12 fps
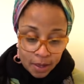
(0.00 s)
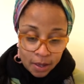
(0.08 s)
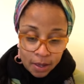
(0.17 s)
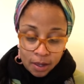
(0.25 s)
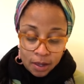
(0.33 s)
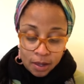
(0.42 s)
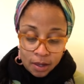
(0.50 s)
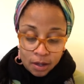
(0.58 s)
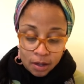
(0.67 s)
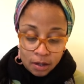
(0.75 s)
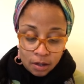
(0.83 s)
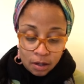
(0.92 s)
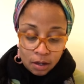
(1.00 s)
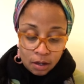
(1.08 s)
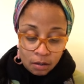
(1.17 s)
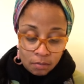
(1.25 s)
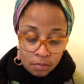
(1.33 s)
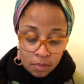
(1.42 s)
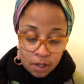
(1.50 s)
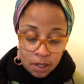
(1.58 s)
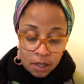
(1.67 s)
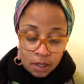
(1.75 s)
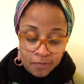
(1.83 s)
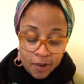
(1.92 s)
And um,
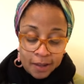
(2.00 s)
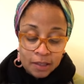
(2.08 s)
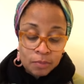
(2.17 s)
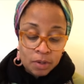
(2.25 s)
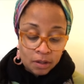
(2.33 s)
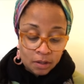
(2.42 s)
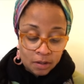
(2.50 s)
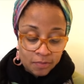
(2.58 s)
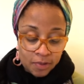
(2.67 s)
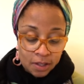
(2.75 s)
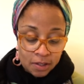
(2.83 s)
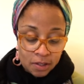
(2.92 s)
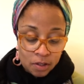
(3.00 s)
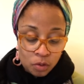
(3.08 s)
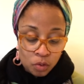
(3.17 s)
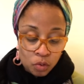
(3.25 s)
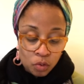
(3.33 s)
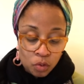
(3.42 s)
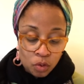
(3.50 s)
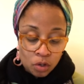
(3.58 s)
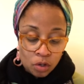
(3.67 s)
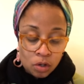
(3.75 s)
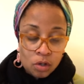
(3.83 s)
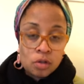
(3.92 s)
he finally been convinced to
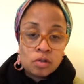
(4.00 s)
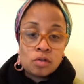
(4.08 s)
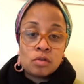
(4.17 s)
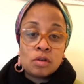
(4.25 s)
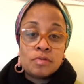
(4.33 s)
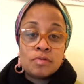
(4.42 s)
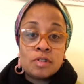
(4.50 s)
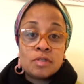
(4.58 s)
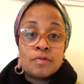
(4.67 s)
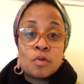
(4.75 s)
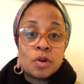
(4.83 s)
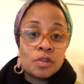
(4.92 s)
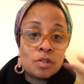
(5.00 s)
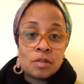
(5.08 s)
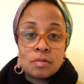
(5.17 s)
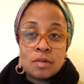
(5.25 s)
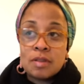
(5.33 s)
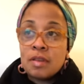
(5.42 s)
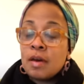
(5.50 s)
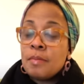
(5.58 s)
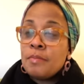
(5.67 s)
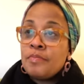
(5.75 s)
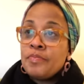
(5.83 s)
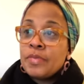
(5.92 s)
sort of divorce with
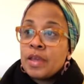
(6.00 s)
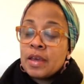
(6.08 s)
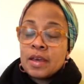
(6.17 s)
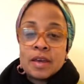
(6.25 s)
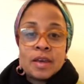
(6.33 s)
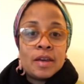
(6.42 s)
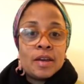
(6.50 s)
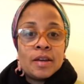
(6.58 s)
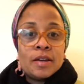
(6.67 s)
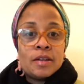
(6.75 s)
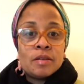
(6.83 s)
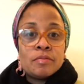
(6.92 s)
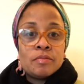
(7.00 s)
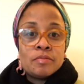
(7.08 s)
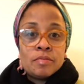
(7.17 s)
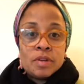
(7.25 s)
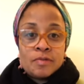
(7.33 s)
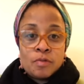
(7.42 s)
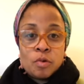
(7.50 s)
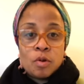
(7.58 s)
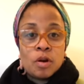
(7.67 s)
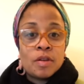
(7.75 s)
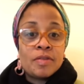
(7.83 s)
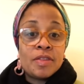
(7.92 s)
them and
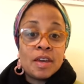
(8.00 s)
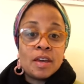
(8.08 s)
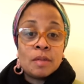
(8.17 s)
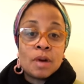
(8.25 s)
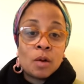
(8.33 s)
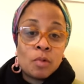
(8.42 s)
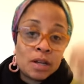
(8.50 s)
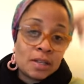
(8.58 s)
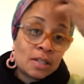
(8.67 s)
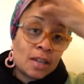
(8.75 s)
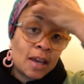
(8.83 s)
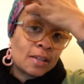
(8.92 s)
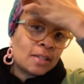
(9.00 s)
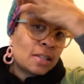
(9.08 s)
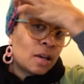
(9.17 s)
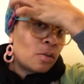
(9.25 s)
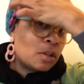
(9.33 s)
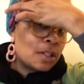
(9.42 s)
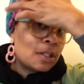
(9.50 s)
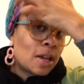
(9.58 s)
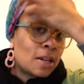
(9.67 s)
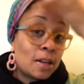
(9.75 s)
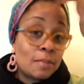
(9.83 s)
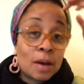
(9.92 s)
before thinking about what his next or
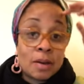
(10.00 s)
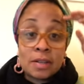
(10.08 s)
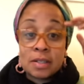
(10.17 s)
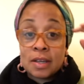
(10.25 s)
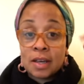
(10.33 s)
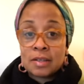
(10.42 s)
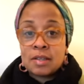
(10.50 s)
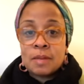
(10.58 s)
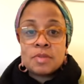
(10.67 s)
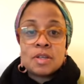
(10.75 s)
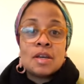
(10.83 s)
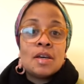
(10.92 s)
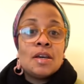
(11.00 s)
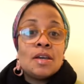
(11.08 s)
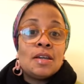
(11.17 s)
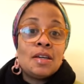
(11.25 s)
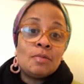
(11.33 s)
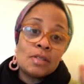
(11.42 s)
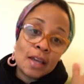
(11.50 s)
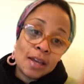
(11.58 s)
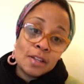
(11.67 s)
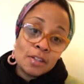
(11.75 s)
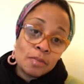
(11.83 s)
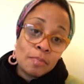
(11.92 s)
decided about his next steps he was
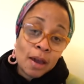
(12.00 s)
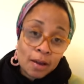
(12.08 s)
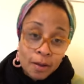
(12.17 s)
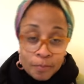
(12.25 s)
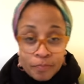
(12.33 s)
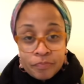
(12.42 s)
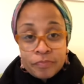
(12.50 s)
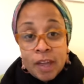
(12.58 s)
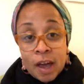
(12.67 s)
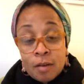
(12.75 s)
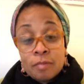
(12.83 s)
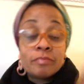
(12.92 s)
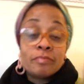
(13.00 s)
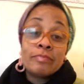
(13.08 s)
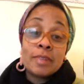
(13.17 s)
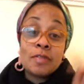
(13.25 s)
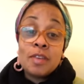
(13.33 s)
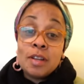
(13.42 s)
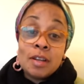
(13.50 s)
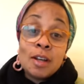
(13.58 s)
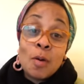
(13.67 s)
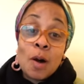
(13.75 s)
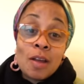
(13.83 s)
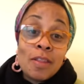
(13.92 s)
headed to mecca now if you didn't know
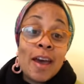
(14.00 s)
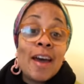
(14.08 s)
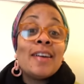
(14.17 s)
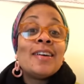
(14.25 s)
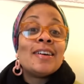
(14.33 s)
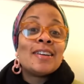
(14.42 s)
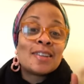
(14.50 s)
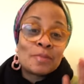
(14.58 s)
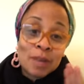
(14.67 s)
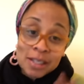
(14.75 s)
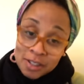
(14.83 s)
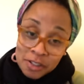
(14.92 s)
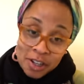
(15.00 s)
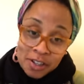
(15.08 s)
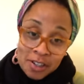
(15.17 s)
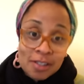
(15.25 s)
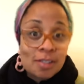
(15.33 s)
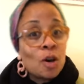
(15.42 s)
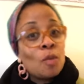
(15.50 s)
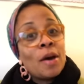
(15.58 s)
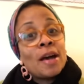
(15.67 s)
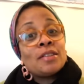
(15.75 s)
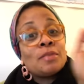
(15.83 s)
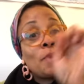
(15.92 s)
all that my suggestion is go
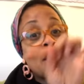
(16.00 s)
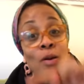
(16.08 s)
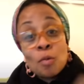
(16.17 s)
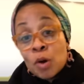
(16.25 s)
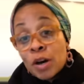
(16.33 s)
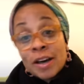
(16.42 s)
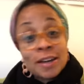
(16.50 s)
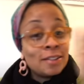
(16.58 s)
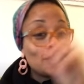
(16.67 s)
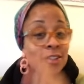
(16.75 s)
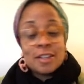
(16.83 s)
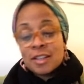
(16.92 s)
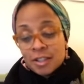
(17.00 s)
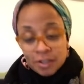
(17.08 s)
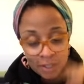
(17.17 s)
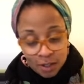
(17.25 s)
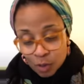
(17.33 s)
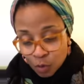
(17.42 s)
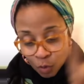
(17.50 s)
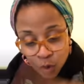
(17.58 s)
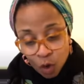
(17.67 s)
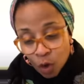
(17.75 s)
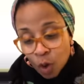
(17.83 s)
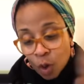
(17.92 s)
back to part one just
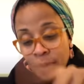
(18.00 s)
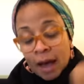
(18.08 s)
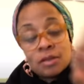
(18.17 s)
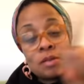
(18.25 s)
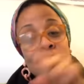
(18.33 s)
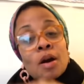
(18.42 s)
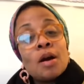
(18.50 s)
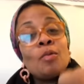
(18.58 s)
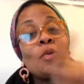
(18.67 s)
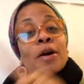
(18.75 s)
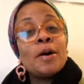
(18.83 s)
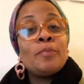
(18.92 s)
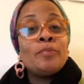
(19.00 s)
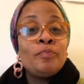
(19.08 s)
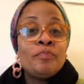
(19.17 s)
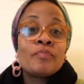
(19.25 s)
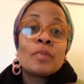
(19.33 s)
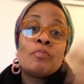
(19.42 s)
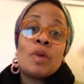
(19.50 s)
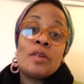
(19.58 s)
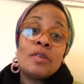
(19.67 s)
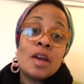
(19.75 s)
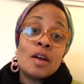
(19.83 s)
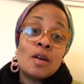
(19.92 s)
scroll back to part one better
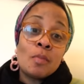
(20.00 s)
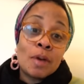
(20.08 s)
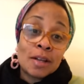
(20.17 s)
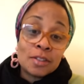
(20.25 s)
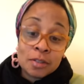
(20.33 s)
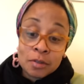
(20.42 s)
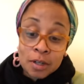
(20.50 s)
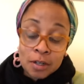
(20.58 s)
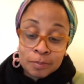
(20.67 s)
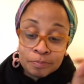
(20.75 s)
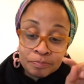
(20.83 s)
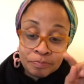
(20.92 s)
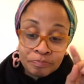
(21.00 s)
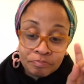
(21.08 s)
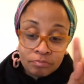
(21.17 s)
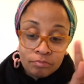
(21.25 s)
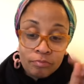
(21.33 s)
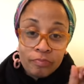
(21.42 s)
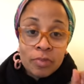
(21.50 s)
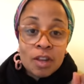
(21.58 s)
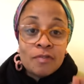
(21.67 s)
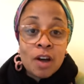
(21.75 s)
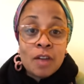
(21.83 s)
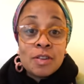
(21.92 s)
yet go back to um,
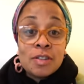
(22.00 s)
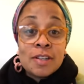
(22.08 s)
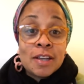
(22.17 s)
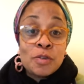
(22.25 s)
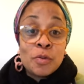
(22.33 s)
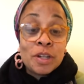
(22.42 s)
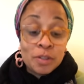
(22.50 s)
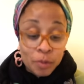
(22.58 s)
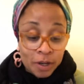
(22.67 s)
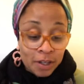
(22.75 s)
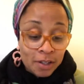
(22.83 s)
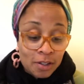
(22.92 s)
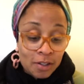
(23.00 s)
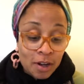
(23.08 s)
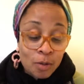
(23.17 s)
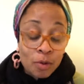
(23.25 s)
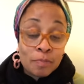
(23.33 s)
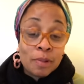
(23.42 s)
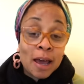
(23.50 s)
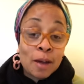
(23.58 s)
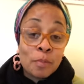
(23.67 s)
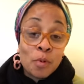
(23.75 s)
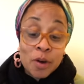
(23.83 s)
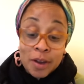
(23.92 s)
father's day 2020 and start with black
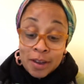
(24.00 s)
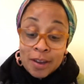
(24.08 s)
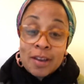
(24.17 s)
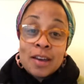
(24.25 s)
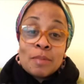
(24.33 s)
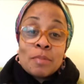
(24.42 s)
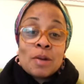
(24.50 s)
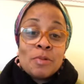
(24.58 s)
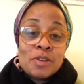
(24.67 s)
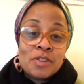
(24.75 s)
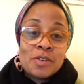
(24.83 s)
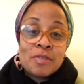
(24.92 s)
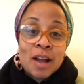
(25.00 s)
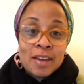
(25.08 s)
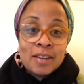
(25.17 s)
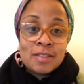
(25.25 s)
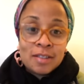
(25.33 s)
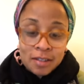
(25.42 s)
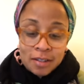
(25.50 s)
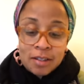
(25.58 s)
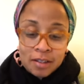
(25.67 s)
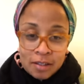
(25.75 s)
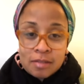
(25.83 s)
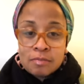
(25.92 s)
boy by richard wright the
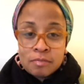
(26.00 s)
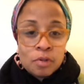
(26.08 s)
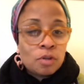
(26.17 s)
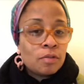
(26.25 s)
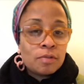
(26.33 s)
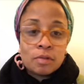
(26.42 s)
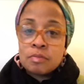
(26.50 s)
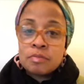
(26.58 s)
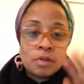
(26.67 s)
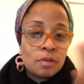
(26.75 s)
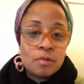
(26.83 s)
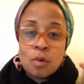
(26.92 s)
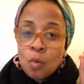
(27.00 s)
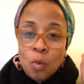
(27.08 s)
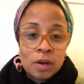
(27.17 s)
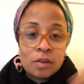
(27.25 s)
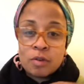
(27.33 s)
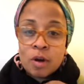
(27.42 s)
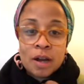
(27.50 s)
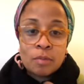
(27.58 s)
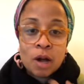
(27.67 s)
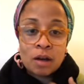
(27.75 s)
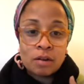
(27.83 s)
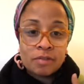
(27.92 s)
beautiful beautiful wonderful
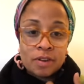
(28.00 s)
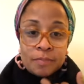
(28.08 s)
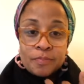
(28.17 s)
autobiography